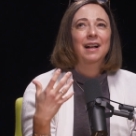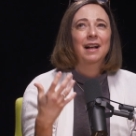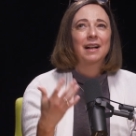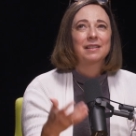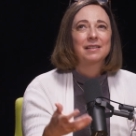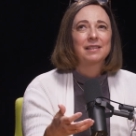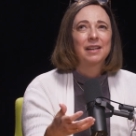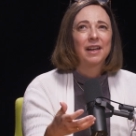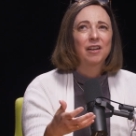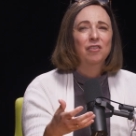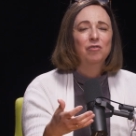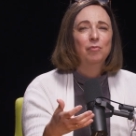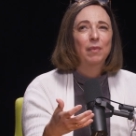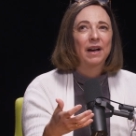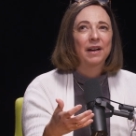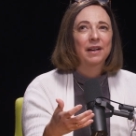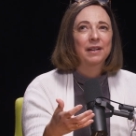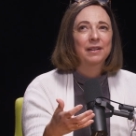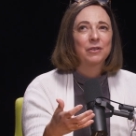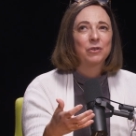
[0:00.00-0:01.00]
a state of
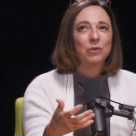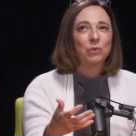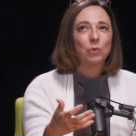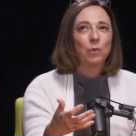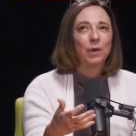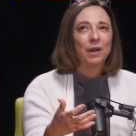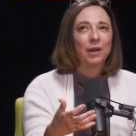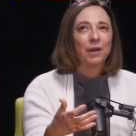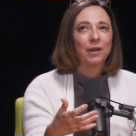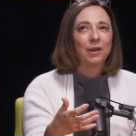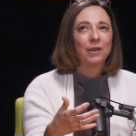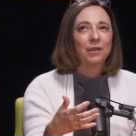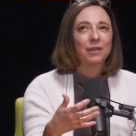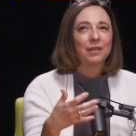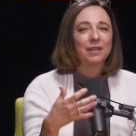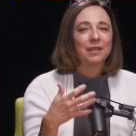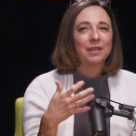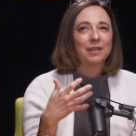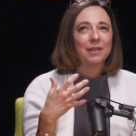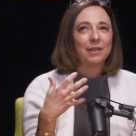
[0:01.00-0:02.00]
mind where
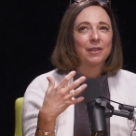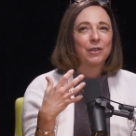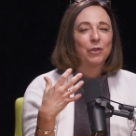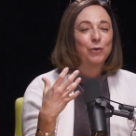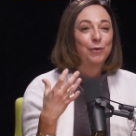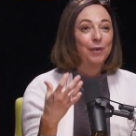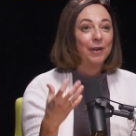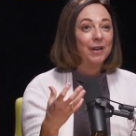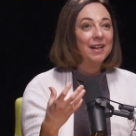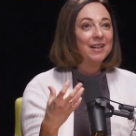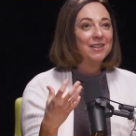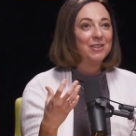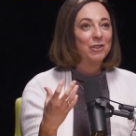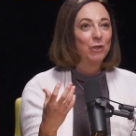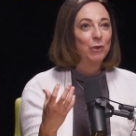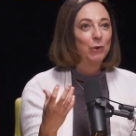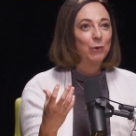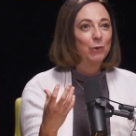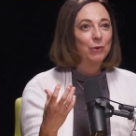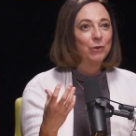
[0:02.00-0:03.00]
you're very
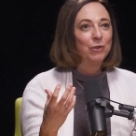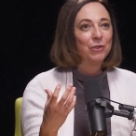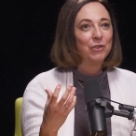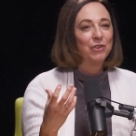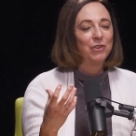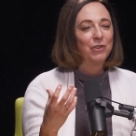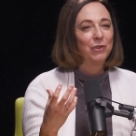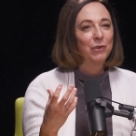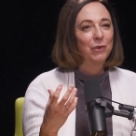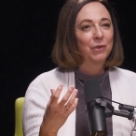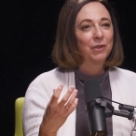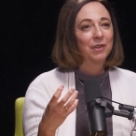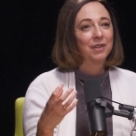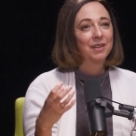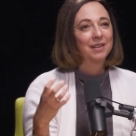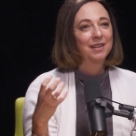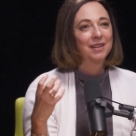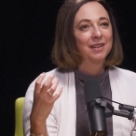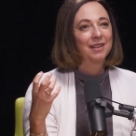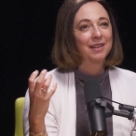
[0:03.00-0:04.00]
attuned to
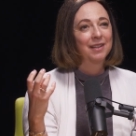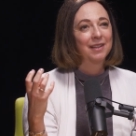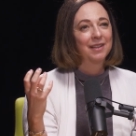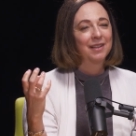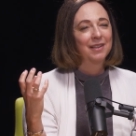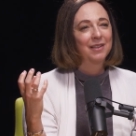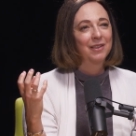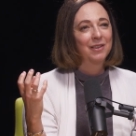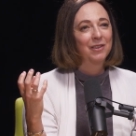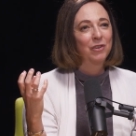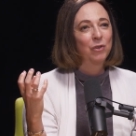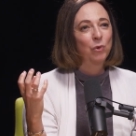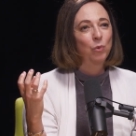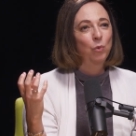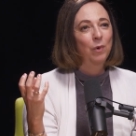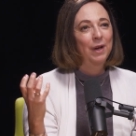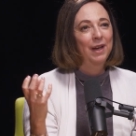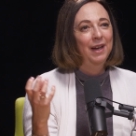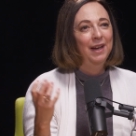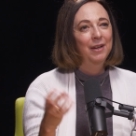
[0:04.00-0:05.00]
the
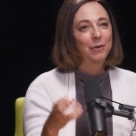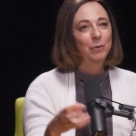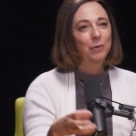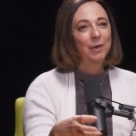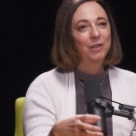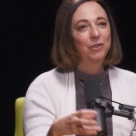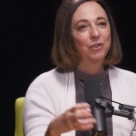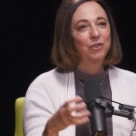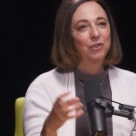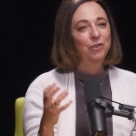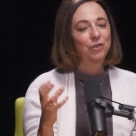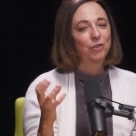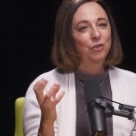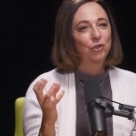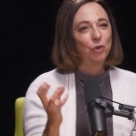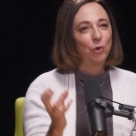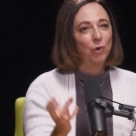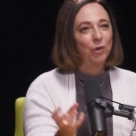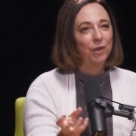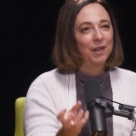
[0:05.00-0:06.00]
way in which
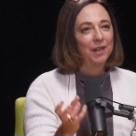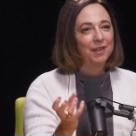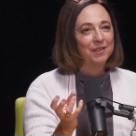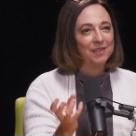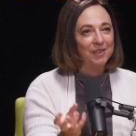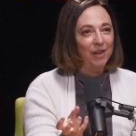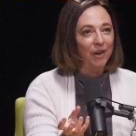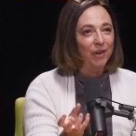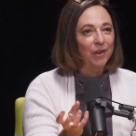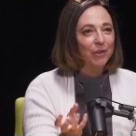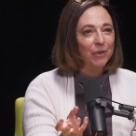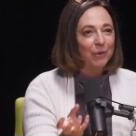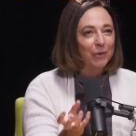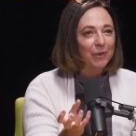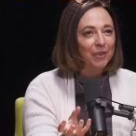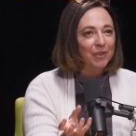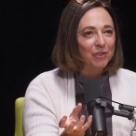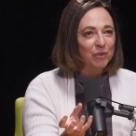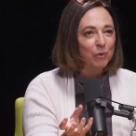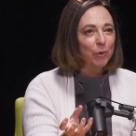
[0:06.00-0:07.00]
joy and sorrow
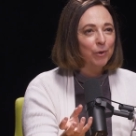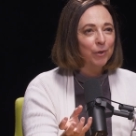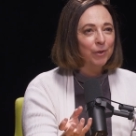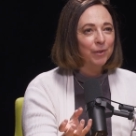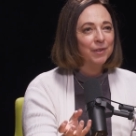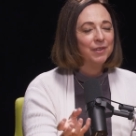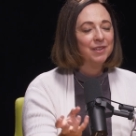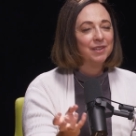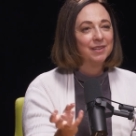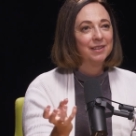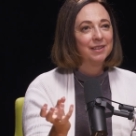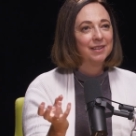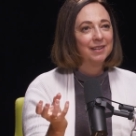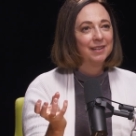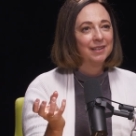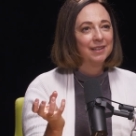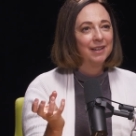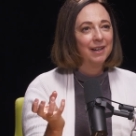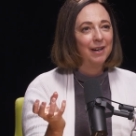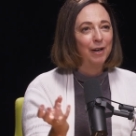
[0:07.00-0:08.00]
in this world
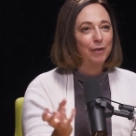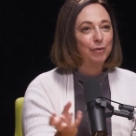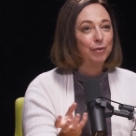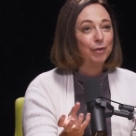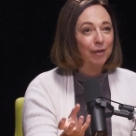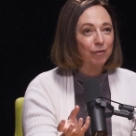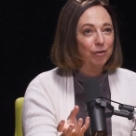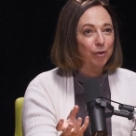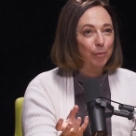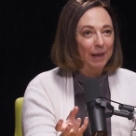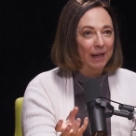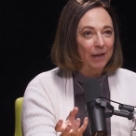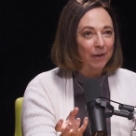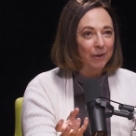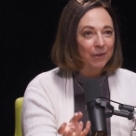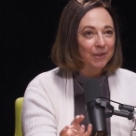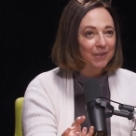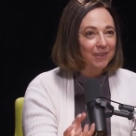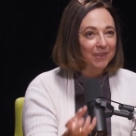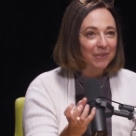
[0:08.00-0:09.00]
are forever
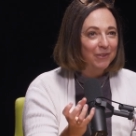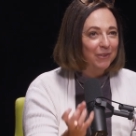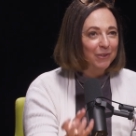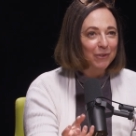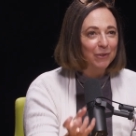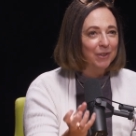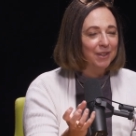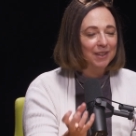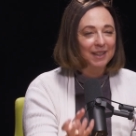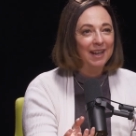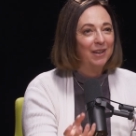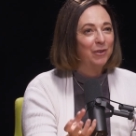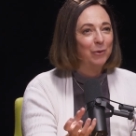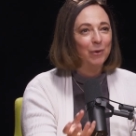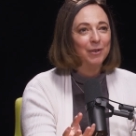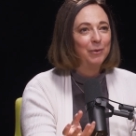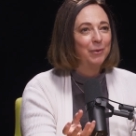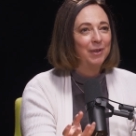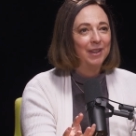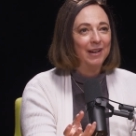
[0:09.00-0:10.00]
paired. You know, you mm-hmm. don't get
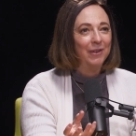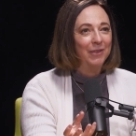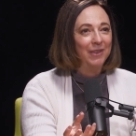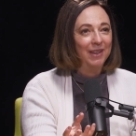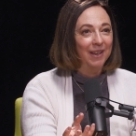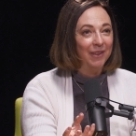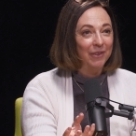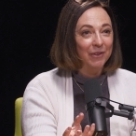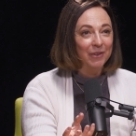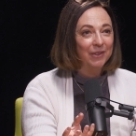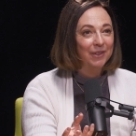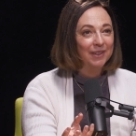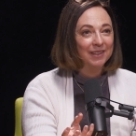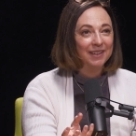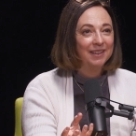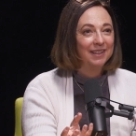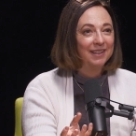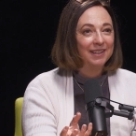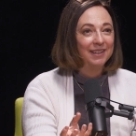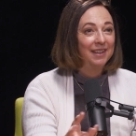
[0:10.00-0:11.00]
one without the other
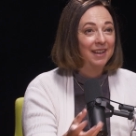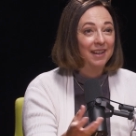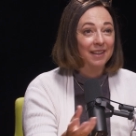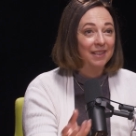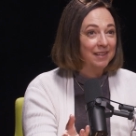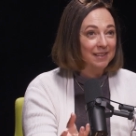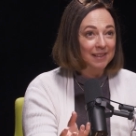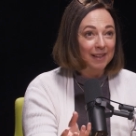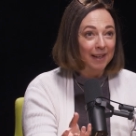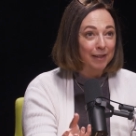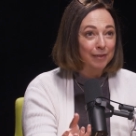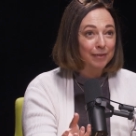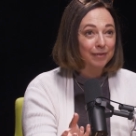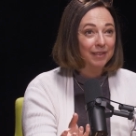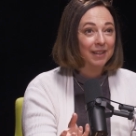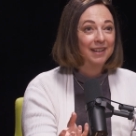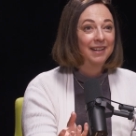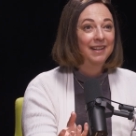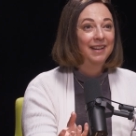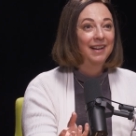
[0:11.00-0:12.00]
in, in this life.
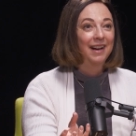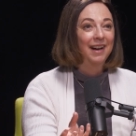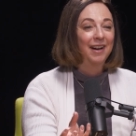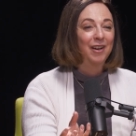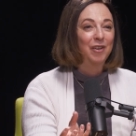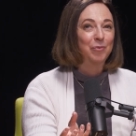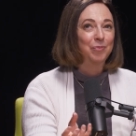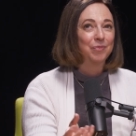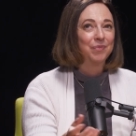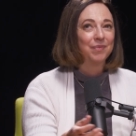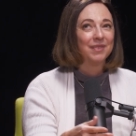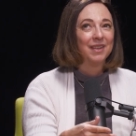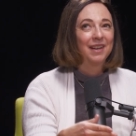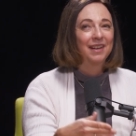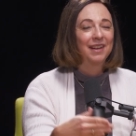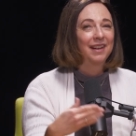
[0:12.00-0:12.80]
Um,